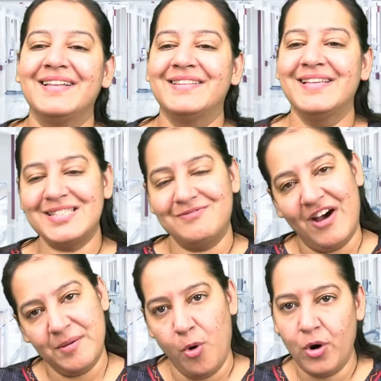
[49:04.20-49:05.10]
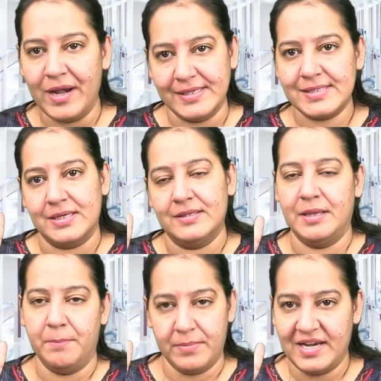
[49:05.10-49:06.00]
This one more list,
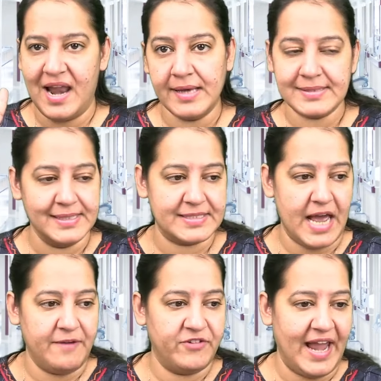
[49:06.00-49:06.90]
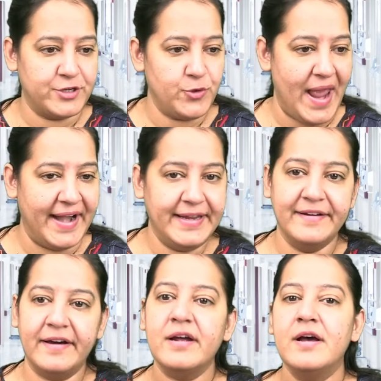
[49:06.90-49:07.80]
the last list I would like to add
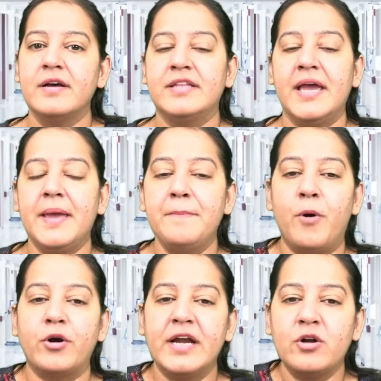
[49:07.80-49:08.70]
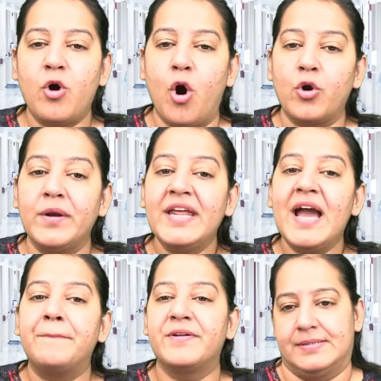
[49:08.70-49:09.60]
here, the important colony
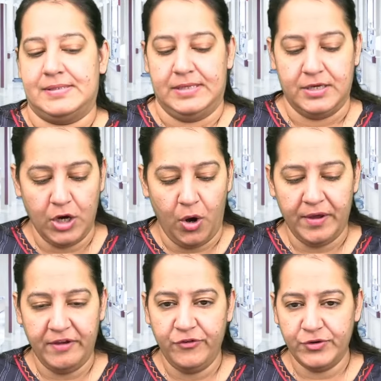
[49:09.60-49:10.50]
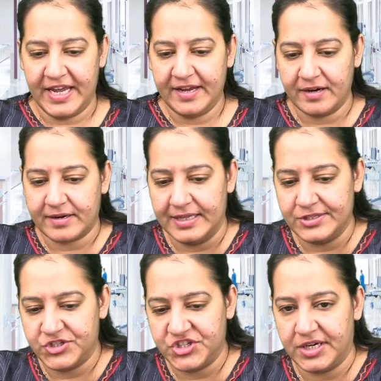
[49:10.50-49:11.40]
appearance. Now, if you take a
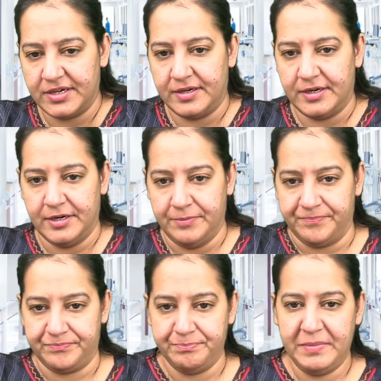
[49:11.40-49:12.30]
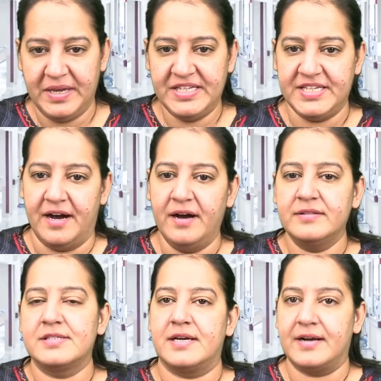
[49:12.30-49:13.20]
culture media,
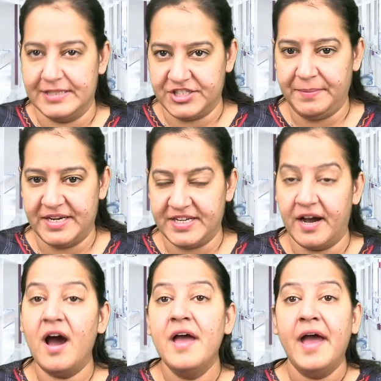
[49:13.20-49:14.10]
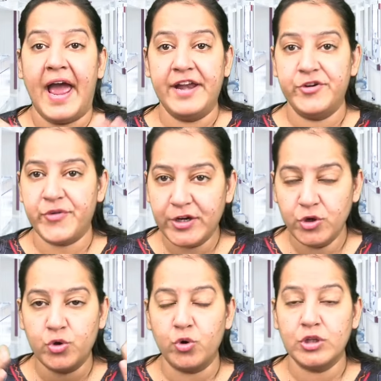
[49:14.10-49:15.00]
this is a culture media, and try
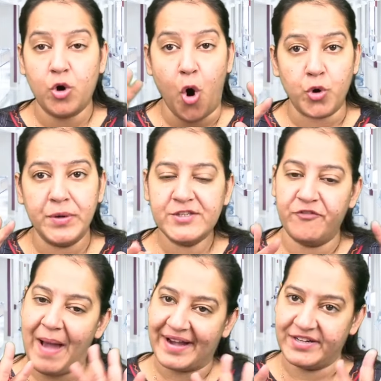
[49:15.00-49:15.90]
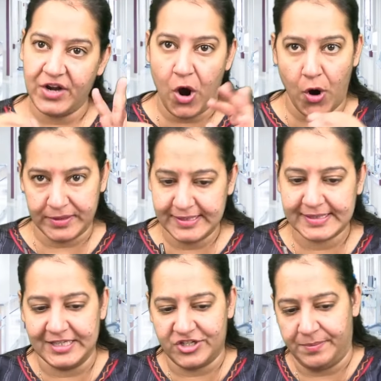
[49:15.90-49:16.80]
to grow the colonies of bacteria on this
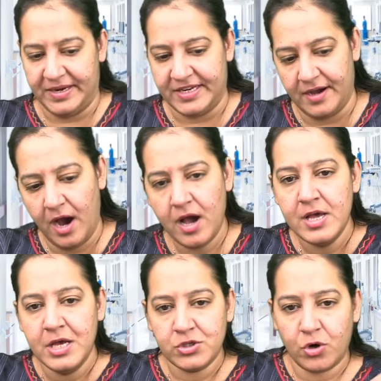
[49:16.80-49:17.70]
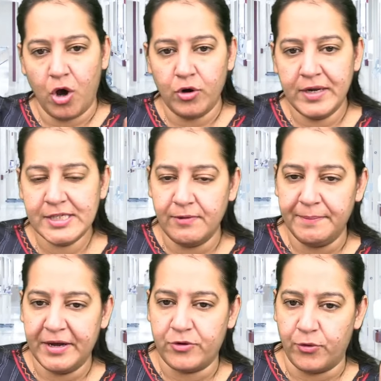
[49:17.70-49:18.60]
culture media, so colonies will
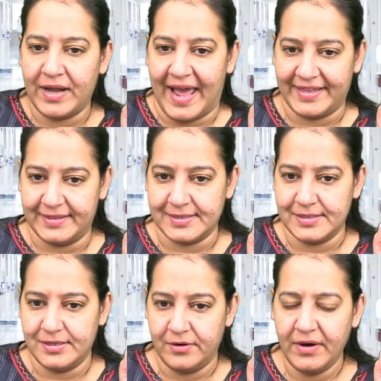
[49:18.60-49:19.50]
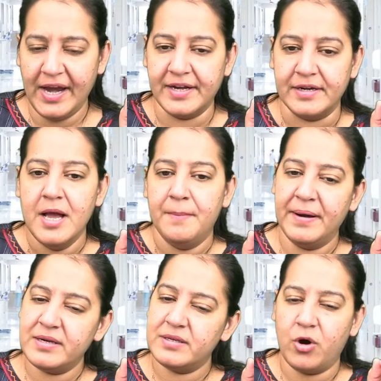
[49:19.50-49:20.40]
be grown like this, right? But the
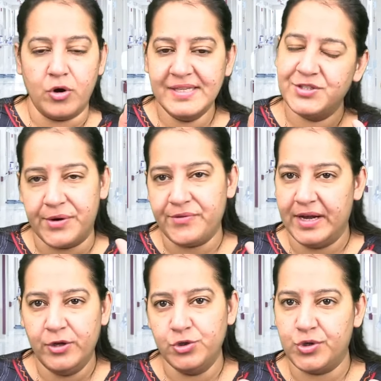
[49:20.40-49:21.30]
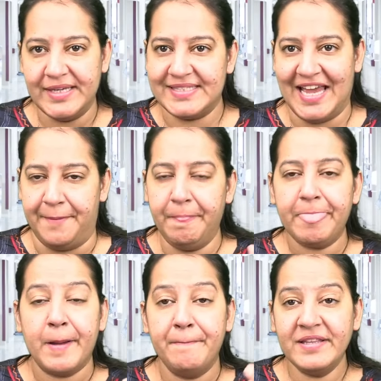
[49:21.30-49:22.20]
colonies are generally usually same,
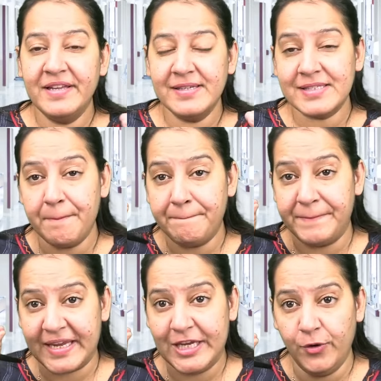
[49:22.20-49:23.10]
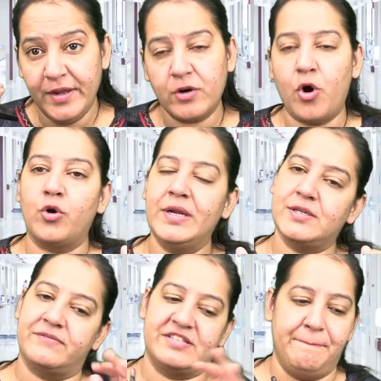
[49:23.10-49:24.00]
but there is some peculiar
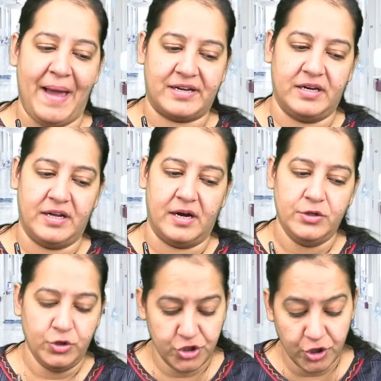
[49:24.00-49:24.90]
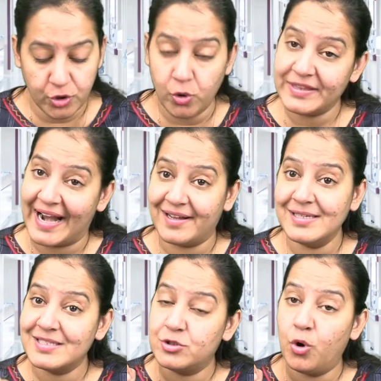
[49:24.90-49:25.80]
colonies of some bacteria. You should know that
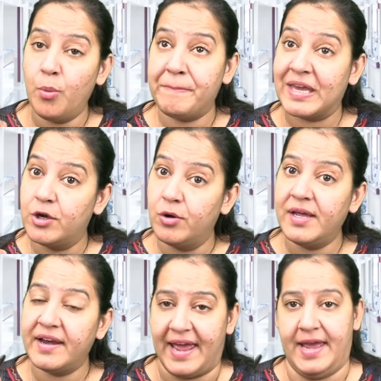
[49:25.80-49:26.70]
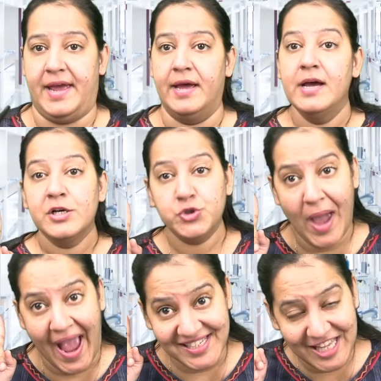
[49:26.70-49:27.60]
list. Jo peculiar hai, jo
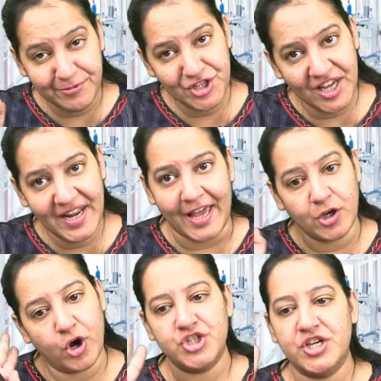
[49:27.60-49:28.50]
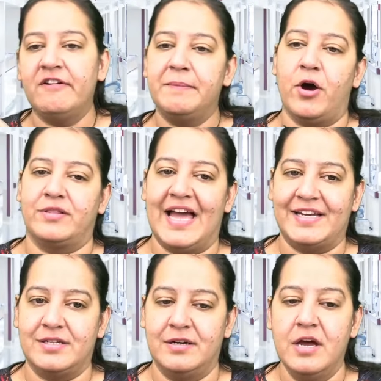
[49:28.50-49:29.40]
exception hai, the question will be on
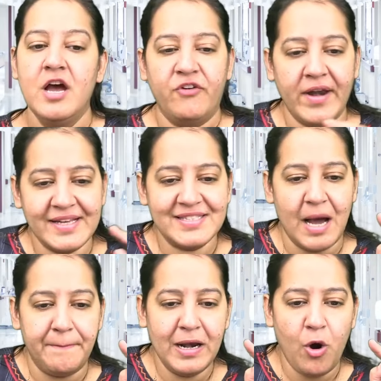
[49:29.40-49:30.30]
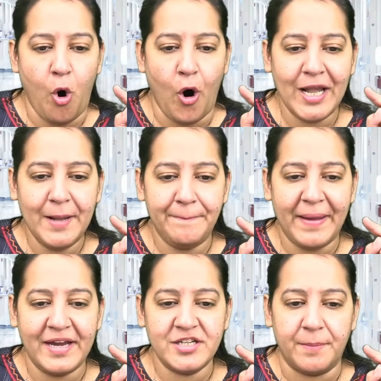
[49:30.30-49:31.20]
that. For example, oil
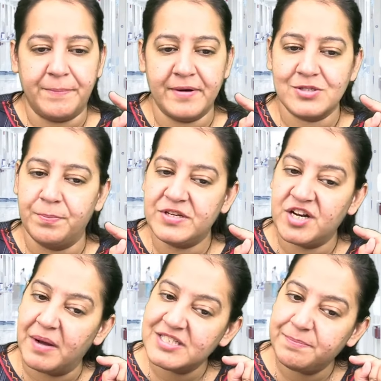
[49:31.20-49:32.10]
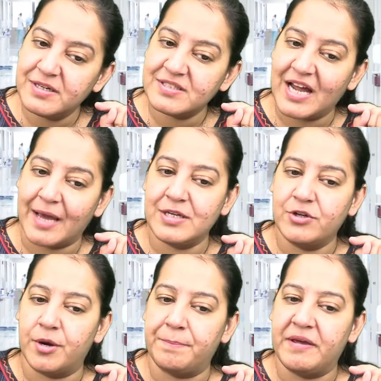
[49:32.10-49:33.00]
paint appearance repeated multiple times in
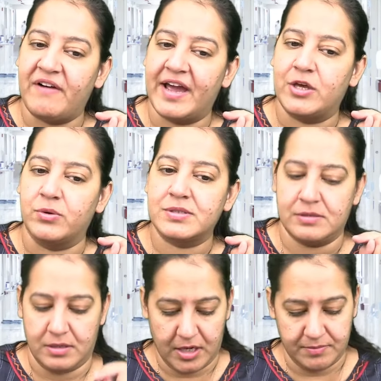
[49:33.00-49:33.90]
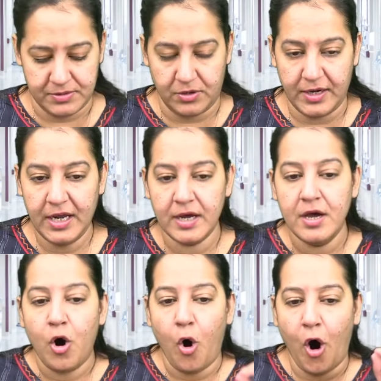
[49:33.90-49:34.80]
your PYQs. I'm sorry.
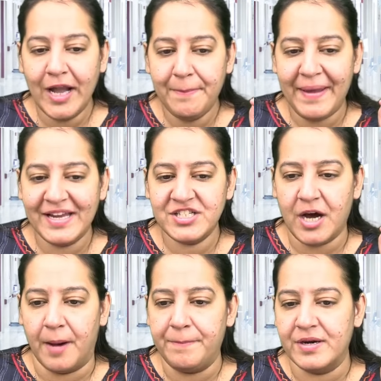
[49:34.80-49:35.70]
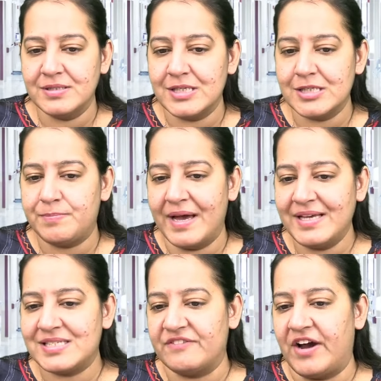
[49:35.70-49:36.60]
Oil paint appearances by
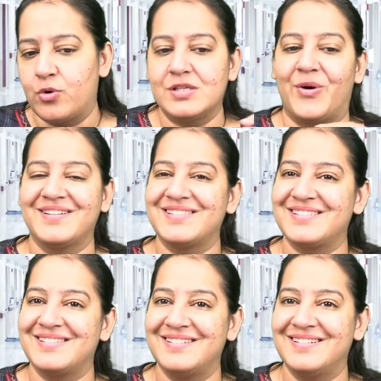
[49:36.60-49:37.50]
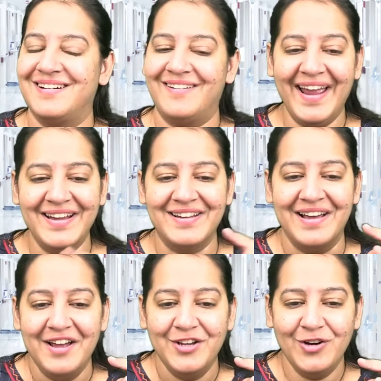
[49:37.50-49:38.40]
Staphylococcus aureus. right?
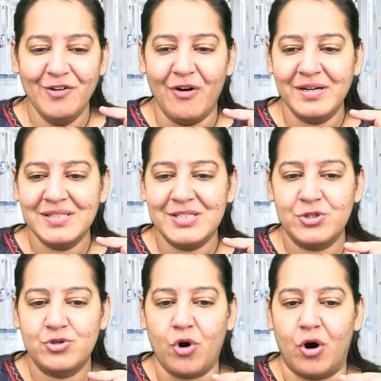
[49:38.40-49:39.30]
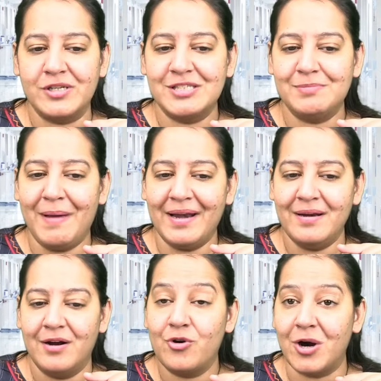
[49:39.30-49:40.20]
You know what's Draughtsman?
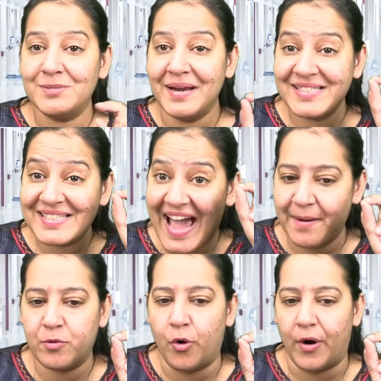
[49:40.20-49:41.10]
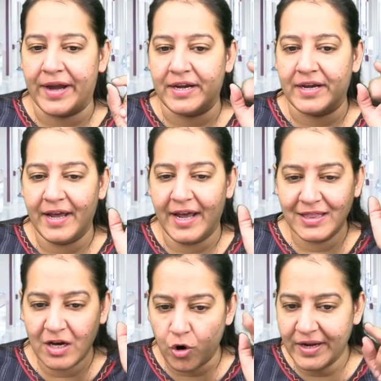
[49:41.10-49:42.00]
Draughtsman is carom coin. In the
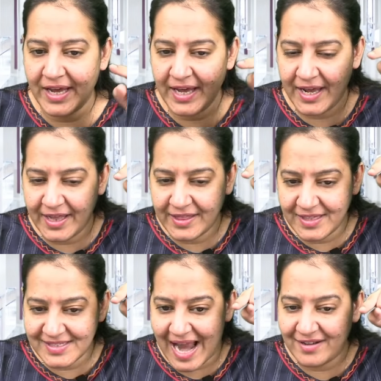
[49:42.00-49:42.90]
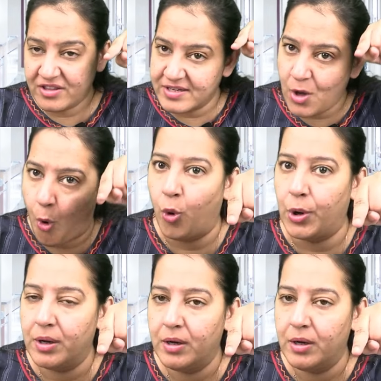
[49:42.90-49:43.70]
colony, in the center there is a hole.